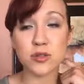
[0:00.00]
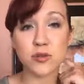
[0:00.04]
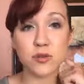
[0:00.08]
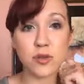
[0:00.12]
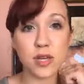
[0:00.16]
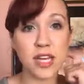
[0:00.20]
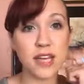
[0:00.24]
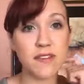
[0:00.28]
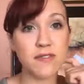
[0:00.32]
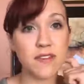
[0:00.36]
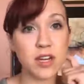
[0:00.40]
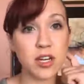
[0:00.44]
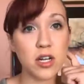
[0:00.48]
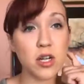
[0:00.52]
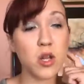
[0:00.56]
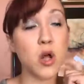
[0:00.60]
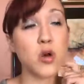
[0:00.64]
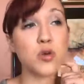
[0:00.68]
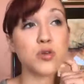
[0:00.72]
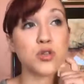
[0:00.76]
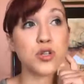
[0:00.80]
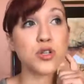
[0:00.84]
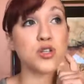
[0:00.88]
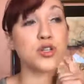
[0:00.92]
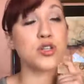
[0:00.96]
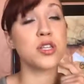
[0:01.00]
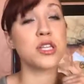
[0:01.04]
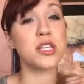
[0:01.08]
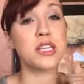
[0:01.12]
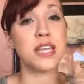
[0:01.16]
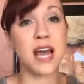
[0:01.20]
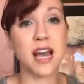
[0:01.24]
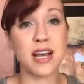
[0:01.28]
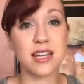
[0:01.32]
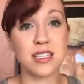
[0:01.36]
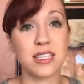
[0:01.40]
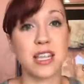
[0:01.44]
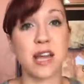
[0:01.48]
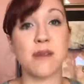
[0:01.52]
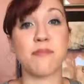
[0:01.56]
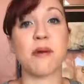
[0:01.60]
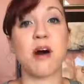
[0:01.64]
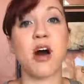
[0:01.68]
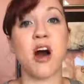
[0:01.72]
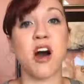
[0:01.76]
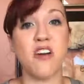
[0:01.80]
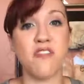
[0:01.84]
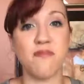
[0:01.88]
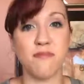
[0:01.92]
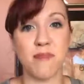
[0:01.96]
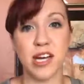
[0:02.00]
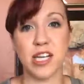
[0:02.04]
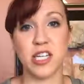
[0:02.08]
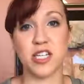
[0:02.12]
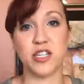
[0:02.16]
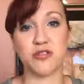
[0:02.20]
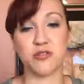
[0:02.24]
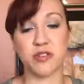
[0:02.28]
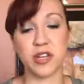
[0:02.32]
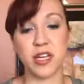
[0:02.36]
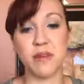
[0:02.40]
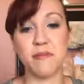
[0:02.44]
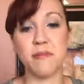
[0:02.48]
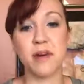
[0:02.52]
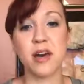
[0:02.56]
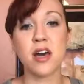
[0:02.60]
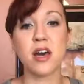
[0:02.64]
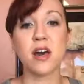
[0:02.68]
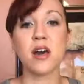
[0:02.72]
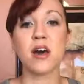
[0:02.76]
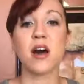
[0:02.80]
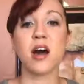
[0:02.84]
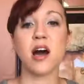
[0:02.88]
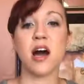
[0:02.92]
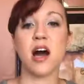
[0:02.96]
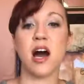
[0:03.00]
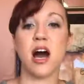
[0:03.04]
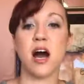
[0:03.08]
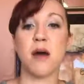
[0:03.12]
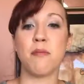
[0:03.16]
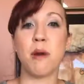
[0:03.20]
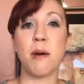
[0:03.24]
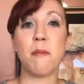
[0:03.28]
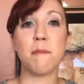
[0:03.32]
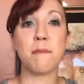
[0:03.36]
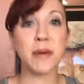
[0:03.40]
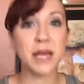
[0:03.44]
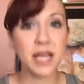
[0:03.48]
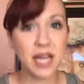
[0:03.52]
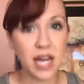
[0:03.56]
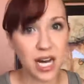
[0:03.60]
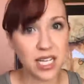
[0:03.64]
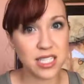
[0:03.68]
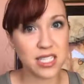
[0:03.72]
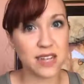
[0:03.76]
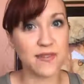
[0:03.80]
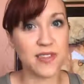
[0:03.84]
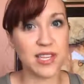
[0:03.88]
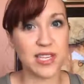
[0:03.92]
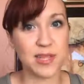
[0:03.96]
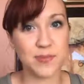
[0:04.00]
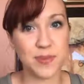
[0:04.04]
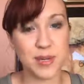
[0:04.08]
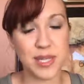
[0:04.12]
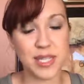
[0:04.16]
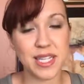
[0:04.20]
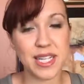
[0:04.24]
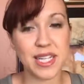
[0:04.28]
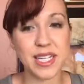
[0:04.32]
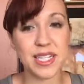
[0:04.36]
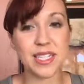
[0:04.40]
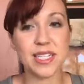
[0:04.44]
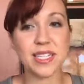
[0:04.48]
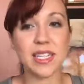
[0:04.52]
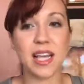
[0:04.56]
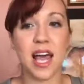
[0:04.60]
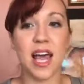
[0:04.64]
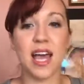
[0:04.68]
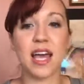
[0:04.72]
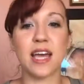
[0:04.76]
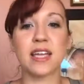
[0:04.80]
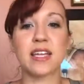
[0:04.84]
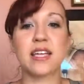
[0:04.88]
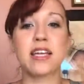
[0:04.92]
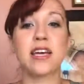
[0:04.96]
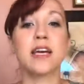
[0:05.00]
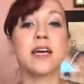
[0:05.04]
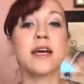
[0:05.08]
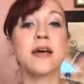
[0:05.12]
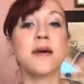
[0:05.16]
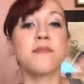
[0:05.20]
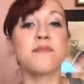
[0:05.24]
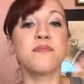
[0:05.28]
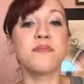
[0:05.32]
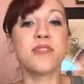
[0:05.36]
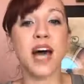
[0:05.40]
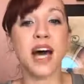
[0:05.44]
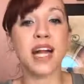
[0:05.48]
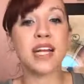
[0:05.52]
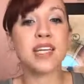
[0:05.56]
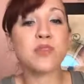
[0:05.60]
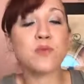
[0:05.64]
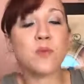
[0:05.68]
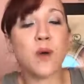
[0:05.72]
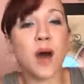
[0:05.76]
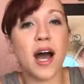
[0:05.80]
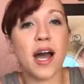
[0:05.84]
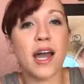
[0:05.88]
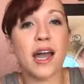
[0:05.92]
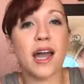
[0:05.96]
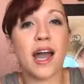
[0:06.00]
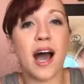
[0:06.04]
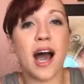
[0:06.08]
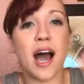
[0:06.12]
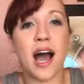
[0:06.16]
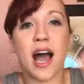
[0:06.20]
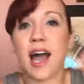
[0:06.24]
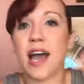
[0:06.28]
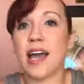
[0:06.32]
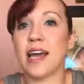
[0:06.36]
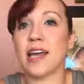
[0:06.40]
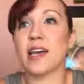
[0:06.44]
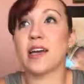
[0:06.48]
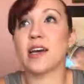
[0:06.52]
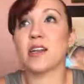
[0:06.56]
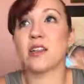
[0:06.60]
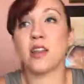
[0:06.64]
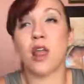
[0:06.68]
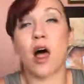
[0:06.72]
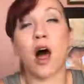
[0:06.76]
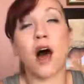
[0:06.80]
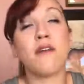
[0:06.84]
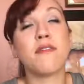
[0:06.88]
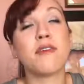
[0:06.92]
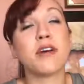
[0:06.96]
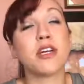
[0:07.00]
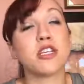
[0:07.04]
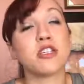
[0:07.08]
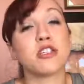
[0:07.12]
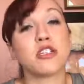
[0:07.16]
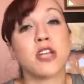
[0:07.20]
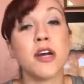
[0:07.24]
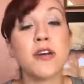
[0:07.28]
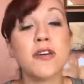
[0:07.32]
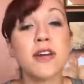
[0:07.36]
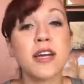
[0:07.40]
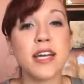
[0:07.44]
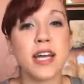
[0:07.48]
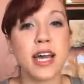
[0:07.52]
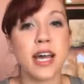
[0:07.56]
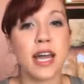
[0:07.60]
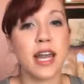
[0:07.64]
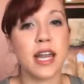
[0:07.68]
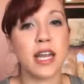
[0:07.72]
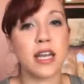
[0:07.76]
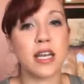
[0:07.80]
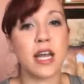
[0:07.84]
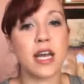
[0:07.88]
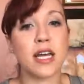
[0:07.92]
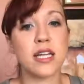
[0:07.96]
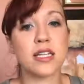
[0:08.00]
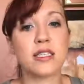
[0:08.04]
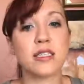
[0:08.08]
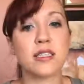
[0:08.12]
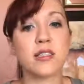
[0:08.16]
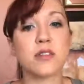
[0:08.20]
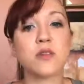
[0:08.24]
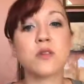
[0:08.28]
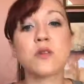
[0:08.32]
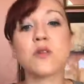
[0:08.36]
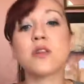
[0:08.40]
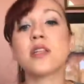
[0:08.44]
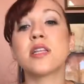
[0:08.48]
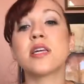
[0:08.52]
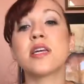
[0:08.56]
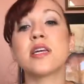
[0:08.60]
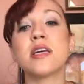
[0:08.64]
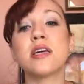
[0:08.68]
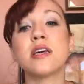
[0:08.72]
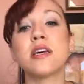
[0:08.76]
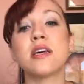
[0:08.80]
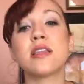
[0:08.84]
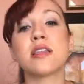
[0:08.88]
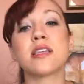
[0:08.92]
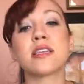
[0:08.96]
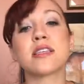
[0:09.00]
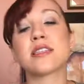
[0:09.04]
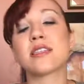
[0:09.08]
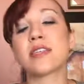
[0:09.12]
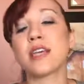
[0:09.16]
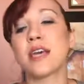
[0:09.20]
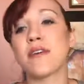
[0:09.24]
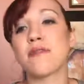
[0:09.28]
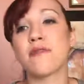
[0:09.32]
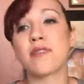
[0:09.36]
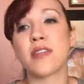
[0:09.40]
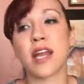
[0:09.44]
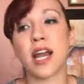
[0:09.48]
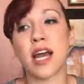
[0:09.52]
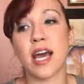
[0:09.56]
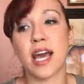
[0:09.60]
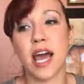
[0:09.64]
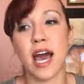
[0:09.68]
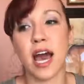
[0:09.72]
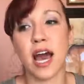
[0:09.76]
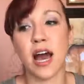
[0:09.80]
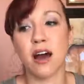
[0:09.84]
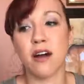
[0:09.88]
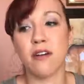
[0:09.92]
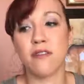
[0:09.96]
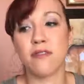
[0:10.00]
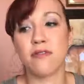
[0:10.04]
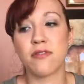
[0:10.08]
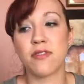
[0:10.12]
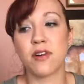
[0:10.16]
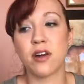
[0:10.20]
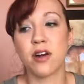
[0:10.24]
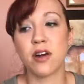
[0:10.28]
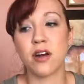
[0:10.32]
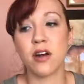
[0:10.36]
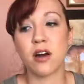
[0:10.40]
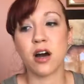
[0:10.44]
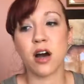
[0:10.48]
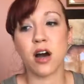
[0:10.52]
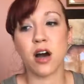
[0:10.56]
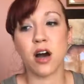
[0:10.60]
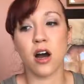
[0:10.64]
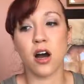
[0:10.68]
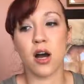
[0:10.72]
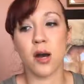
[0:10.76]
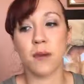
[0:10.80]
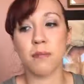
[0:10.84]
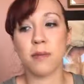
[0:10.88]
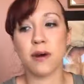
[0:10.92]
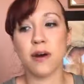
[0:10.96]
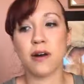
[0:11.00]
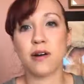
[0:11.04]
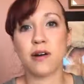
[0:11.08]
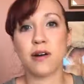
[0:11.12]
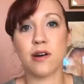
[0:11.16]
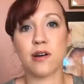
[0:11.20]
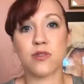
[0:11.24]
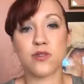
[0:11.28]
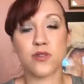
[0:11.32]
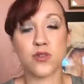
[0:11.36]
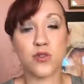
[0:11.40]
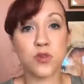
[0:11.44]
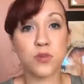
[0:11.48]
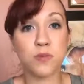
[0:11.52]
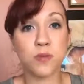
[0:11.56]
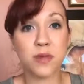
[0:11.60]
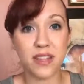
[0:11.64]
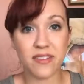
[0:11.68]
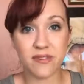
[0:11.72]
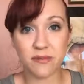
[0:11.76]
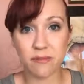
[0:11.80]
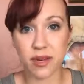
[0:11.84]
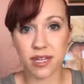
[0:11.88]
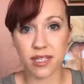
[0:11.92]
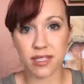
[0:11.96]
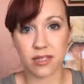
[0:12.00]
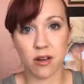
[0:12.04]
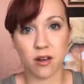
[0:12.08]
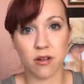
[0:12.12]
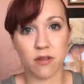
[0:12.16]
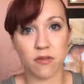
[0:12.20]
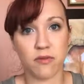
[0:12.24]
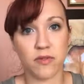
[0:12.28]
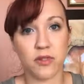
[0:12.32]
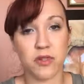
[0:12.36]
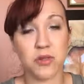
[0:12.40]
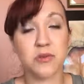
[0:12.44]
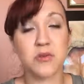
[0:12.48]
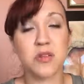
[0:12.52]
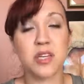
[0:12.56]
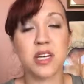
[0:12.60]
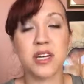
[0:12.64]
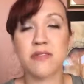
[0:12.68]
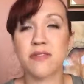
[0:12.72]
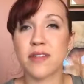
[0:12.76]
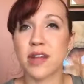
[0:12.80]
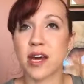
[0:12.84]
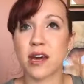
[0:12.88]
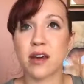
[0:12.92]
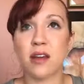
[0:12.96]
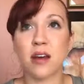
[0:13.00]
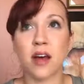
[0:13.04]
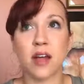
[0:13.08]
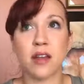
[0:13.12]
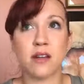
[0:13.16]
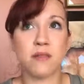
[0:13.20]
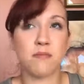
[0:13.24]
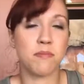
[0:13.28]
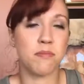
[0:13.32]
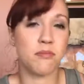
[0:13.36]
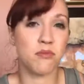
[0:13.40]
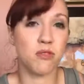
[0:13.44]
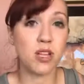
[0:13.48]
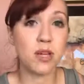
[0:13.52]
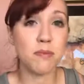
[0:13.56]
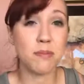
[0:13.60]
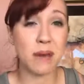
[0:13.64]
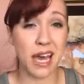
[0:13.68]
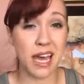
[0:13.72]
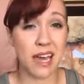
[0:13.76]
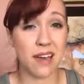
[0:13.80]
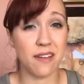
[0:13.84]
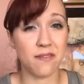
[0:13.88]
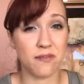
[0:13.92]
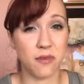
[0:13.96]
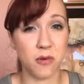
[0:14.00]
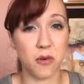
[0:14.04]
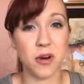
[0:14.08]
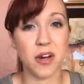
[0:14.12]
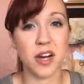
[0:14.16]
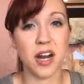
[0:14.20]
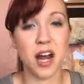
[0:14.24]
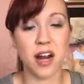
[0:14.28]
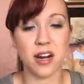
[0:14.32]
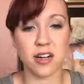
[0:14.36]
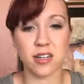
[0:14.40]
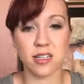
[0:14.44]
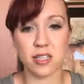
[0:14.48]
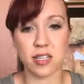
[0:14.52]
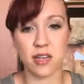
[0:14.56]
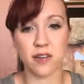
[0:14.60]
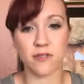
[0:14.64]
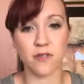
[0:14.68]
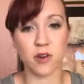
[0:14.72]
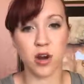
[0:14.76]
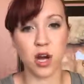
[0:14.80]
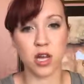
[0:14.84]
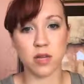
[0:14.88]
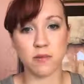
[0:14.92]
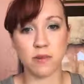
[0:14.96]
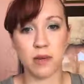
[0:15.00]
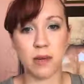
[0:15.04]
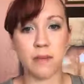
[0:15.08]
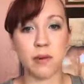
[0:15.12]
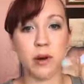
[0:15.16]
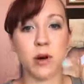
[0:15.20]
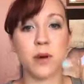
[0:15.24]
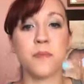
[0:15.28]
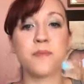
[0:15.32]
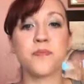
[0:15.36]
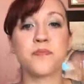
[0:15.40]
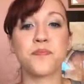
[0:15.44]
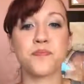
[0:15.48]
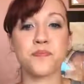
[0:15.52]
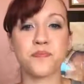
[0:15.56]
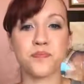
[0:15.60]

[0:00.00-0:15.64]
to even closer to the next step of my dream because of this business. And that is why I love sharing it, and it's literally this gift that I have to believe in myself, to give that and really pay it forward, honestly, for other people.